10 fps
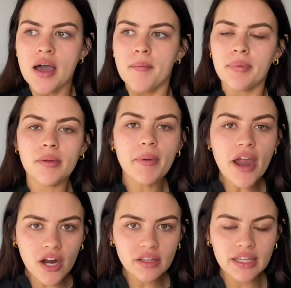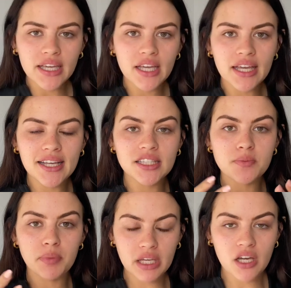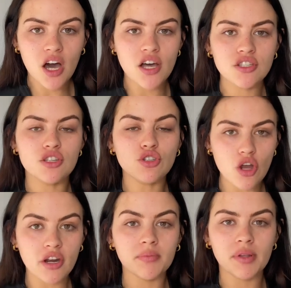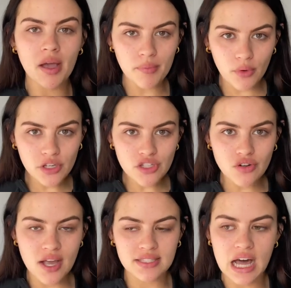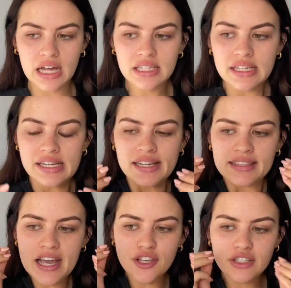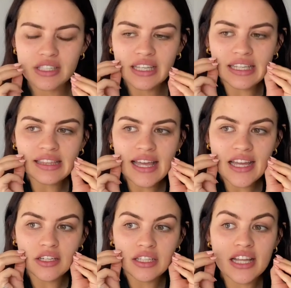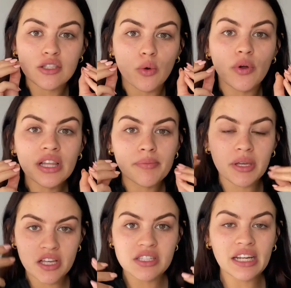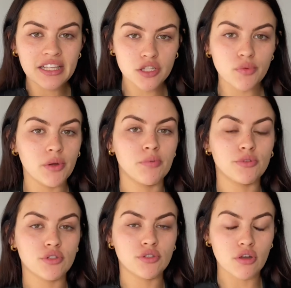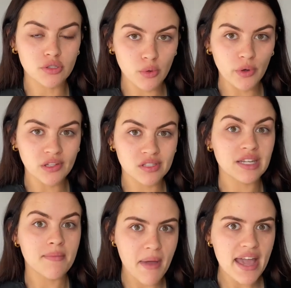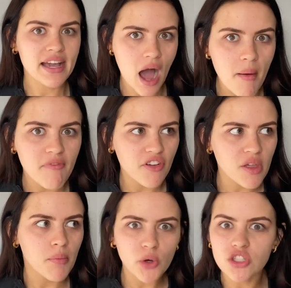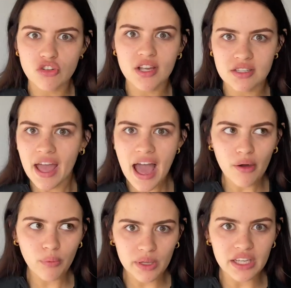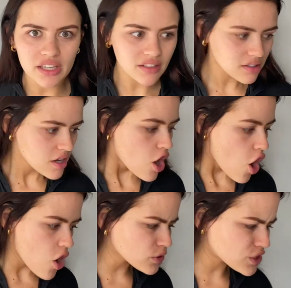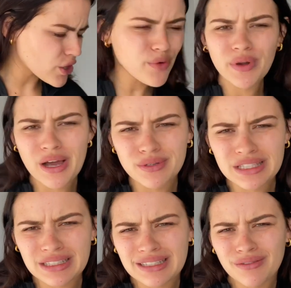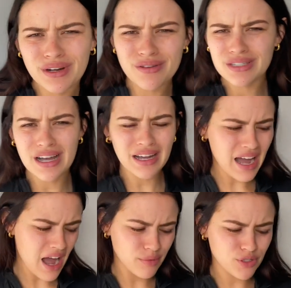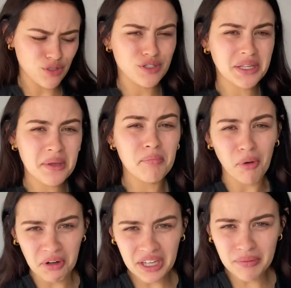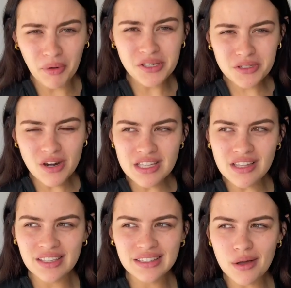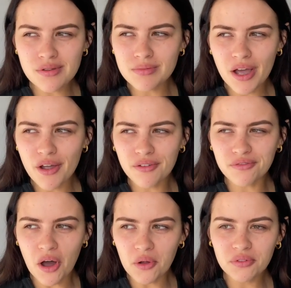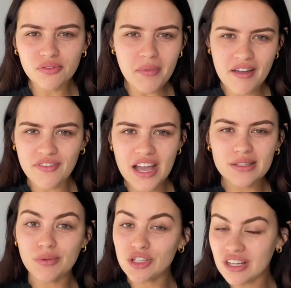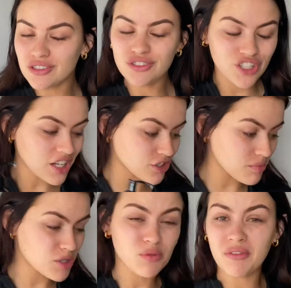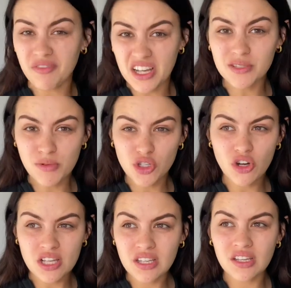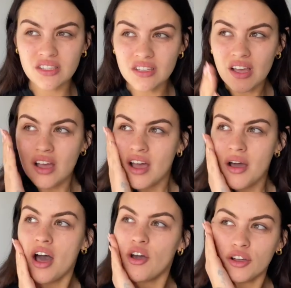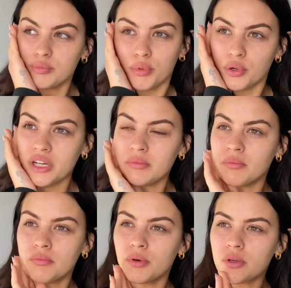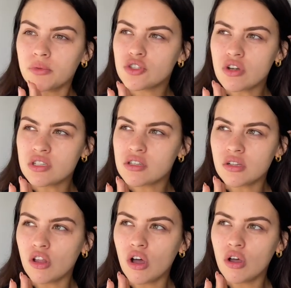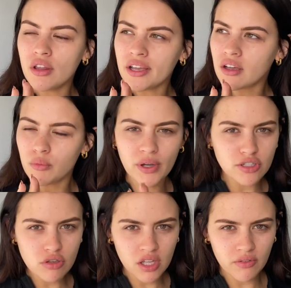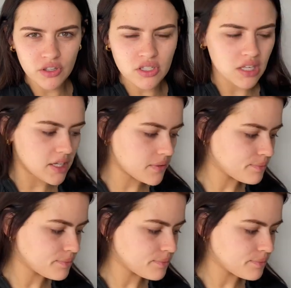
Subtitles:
But apparently it's because you don't apply moisturizer that your skin then gets oily because it needs to reproduce those oils to make up for the moisturizer. How weird. Also, when I was younger, I was using body moisturizer. I think that was my own fault for my face. You should actually be doing face moisturizer because I heard body moisturizer is a lot, like way too thick for your skin.